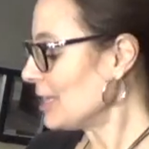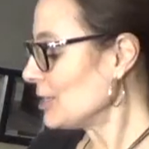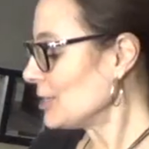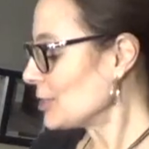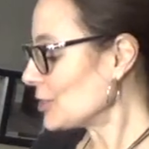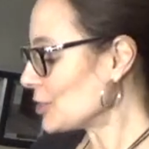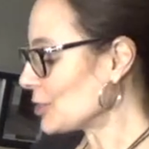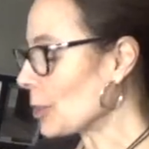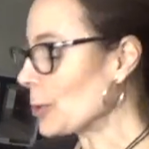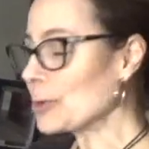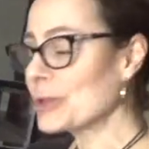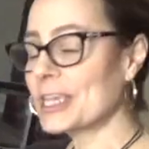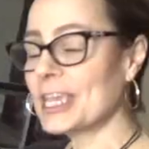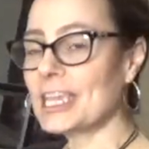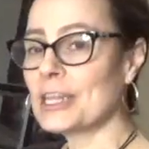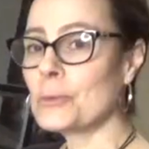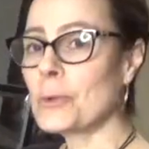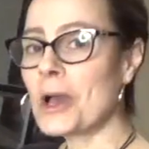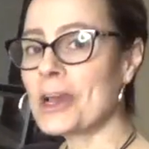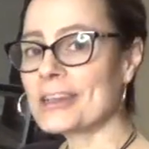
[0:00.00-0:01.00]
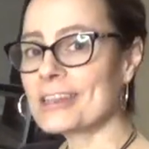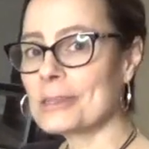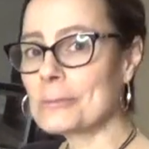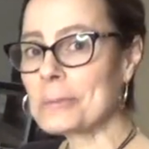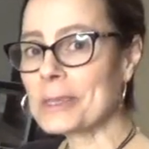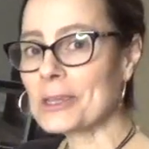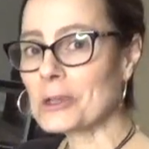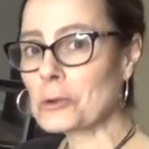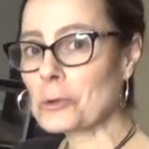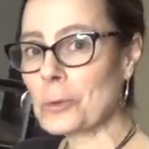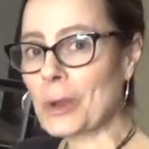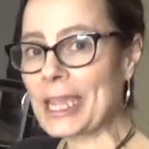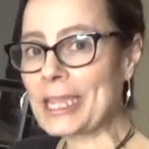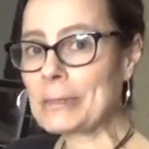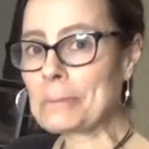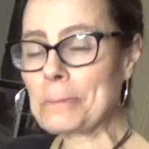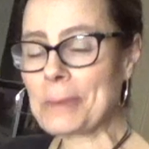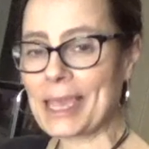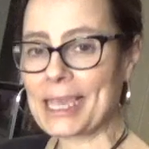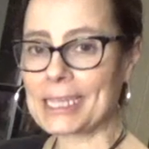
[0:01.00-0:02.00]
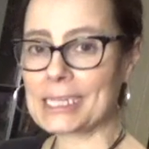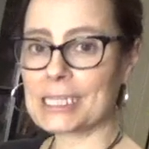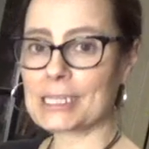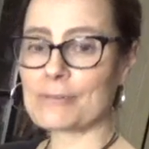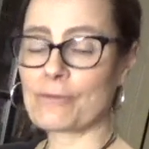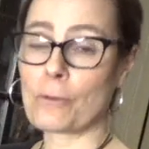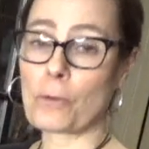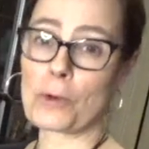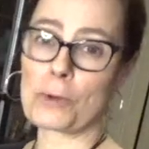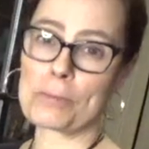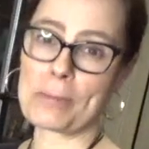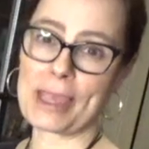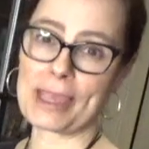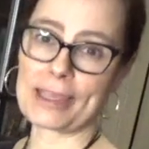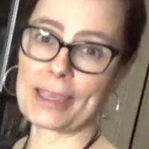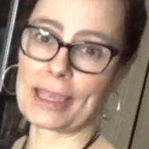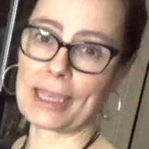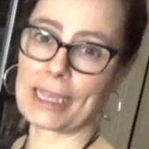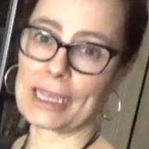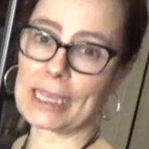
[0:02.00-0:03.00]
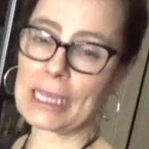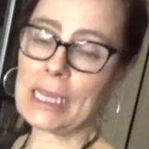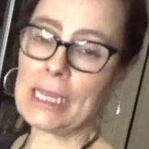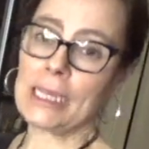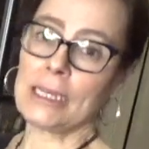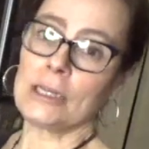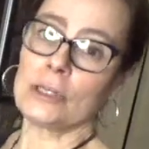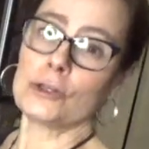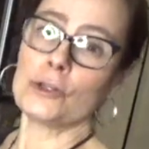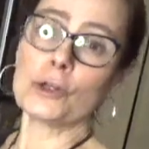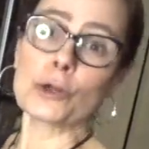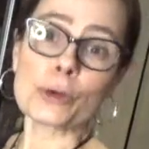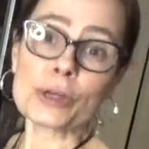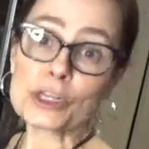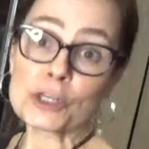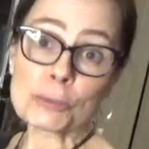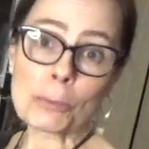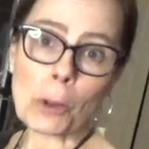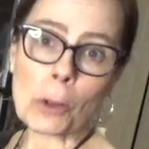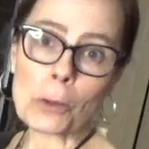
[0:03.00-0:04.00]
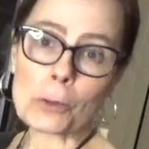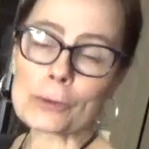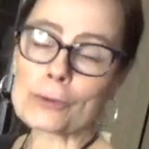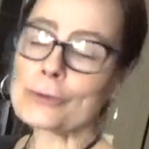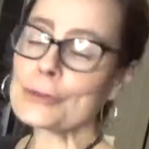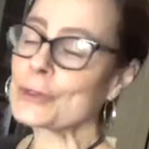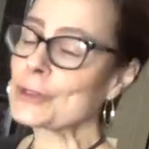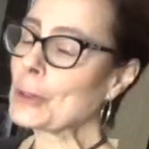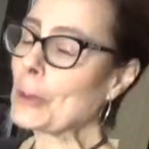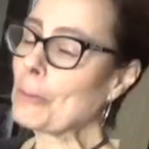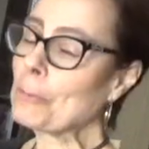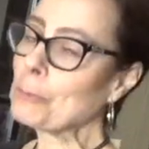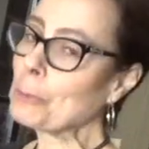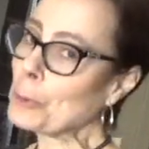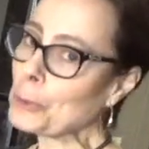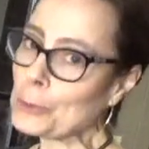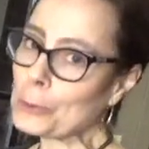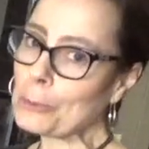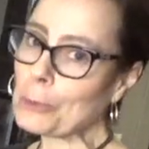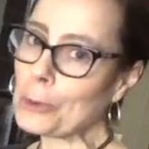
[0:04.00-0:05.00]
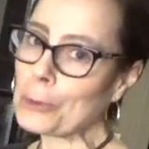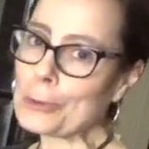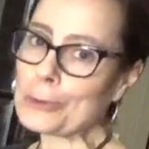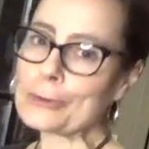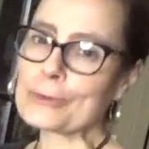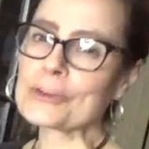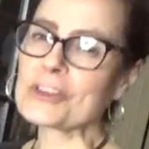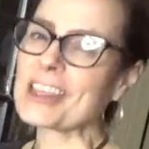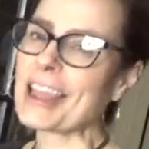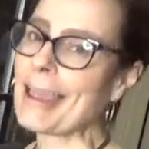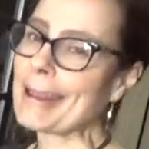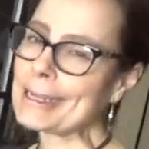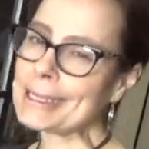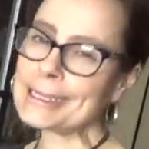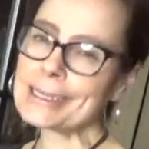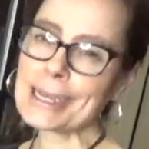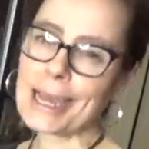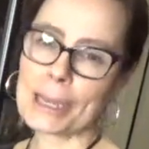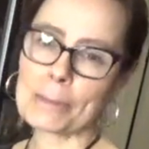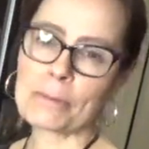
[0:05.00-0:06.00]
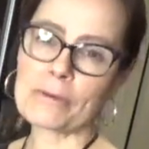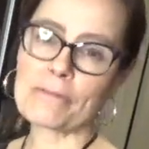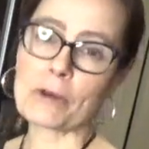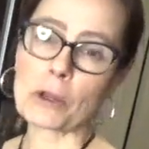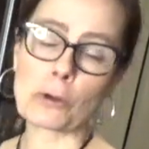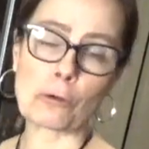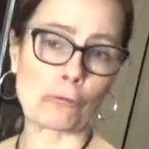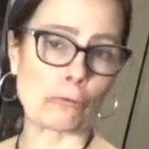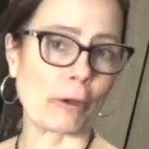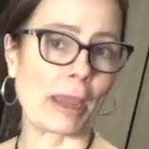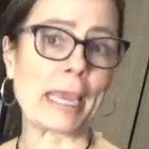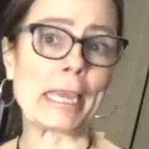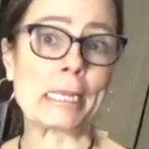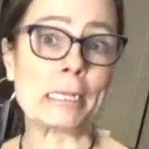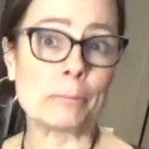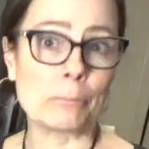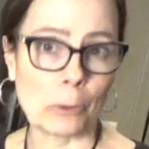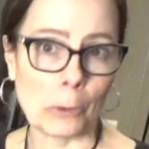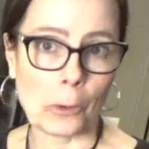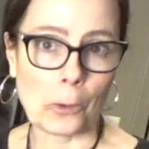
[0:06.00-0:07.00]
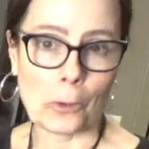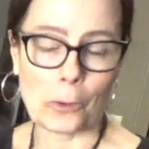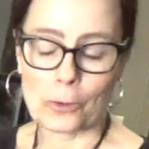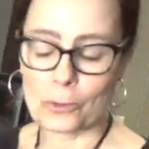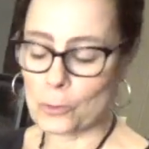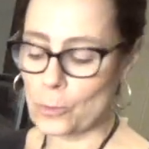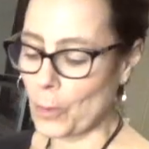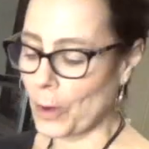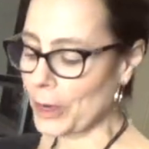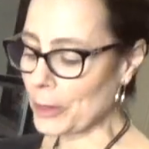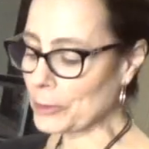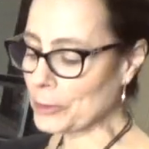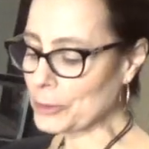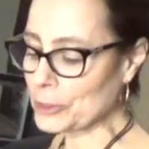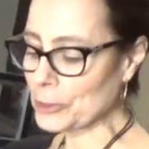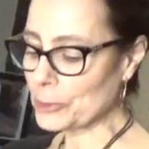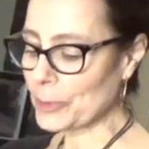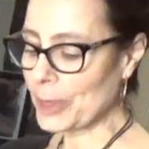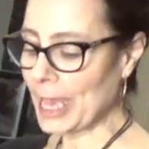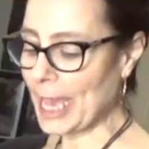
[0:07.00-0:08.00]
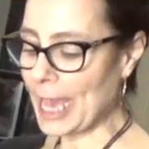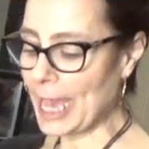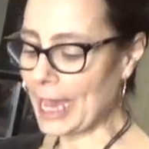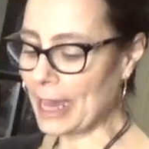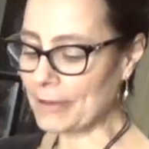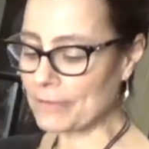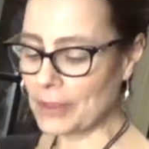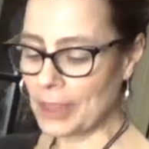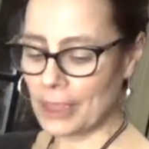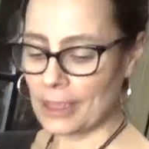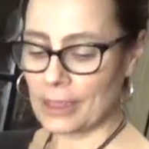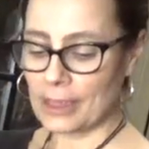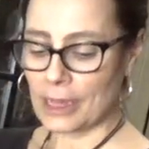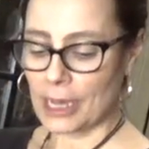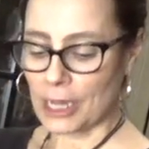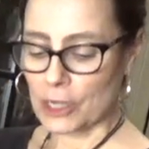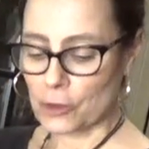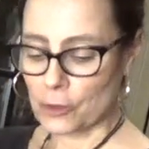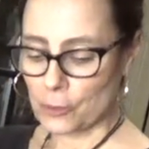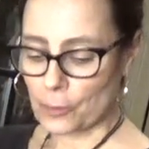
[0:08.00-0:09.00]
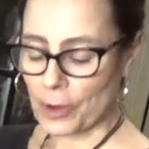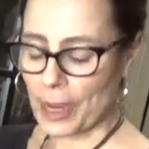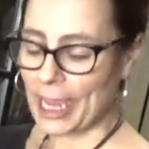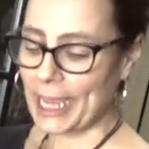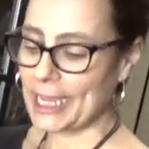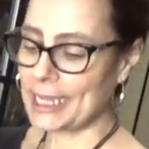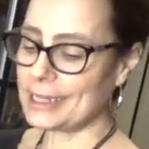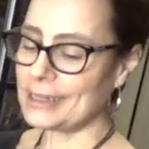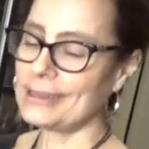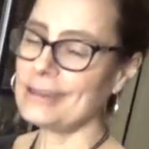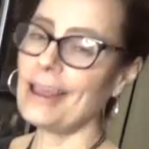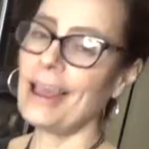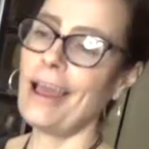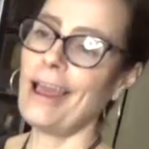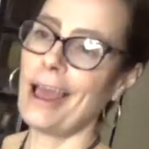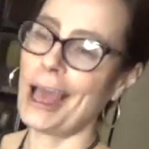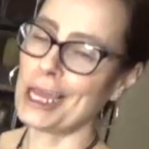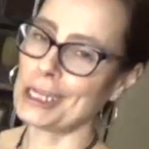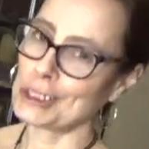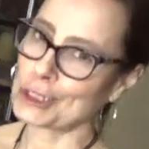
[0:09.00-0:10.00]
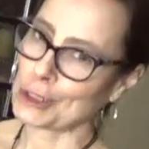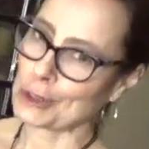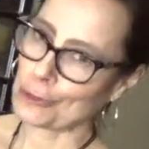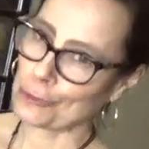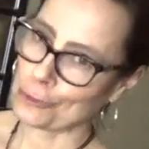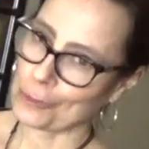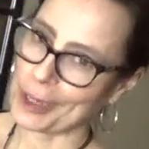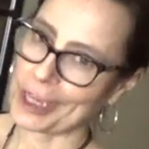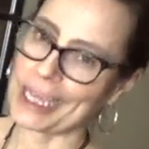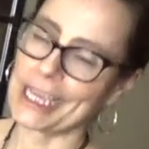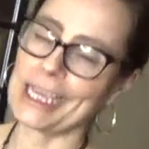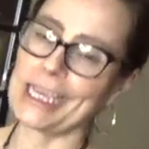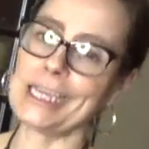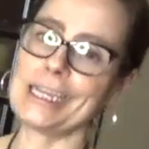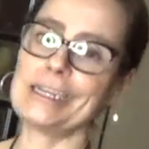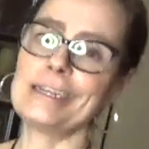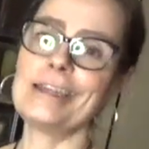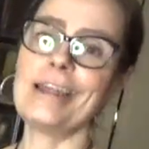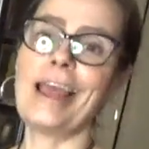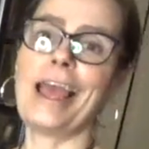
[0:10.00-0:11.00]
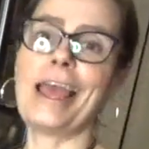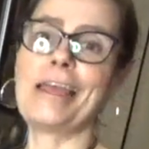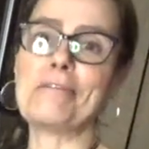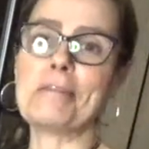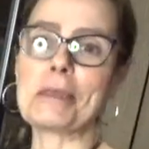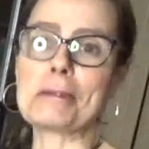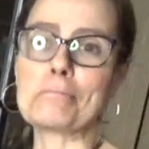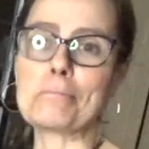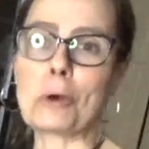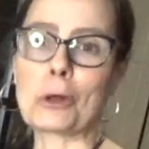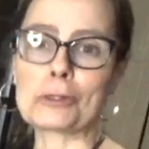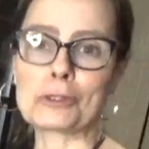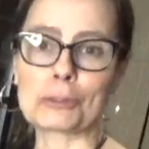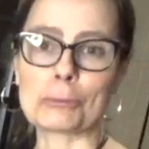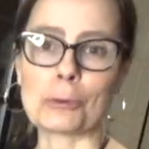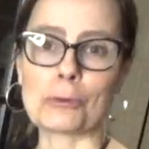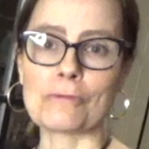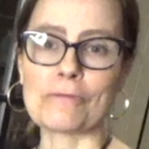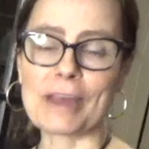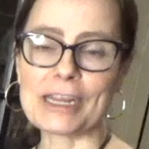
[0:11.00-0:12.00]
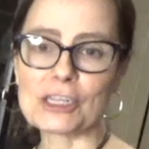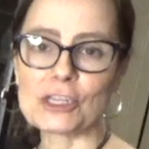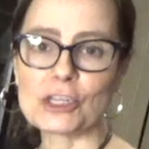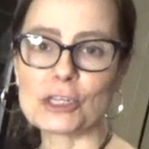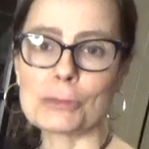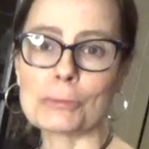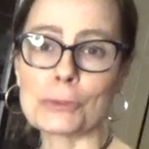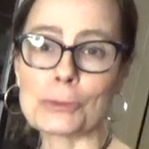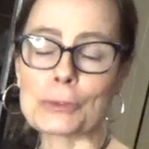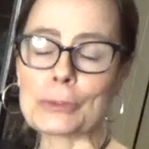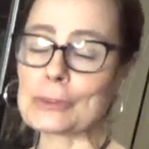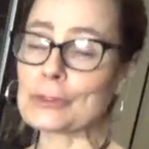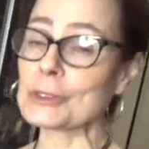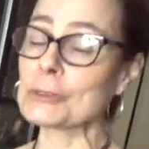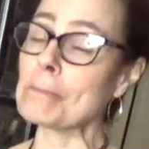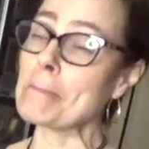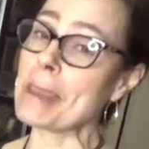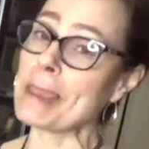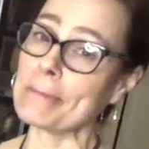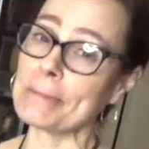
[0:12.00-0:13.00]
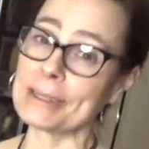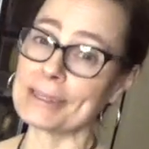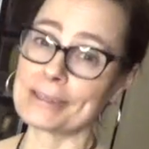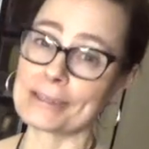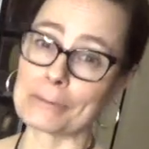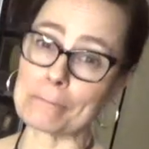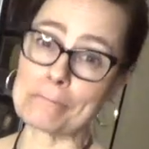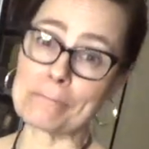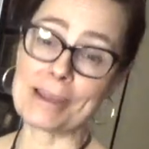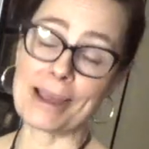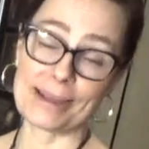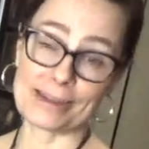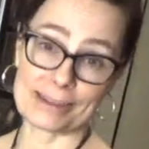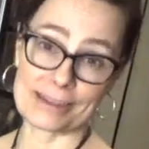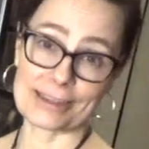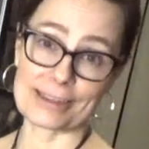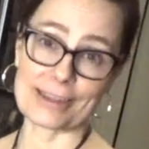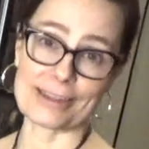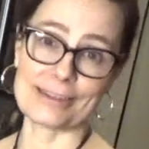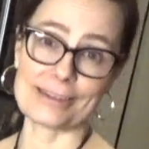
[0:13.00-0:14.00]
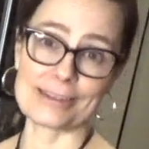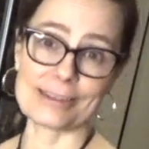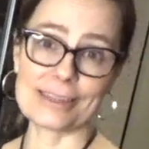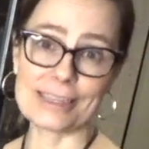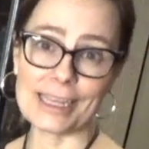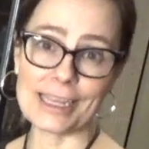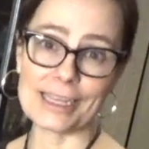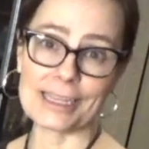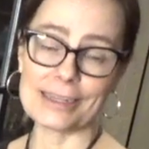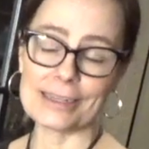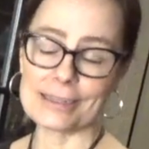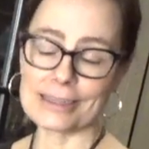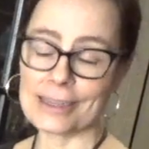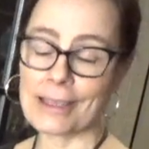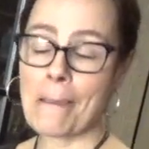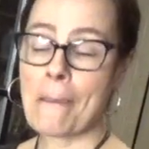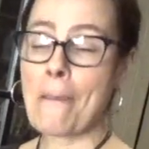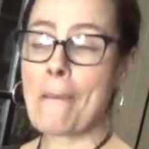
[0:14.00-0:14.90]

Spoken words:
So quinoa can be a great base for making nourish bowls, Buddha bowls, any type of a grain bowl where you have a grain and a green and then multiple vegetables, maybe some nuts and seeds,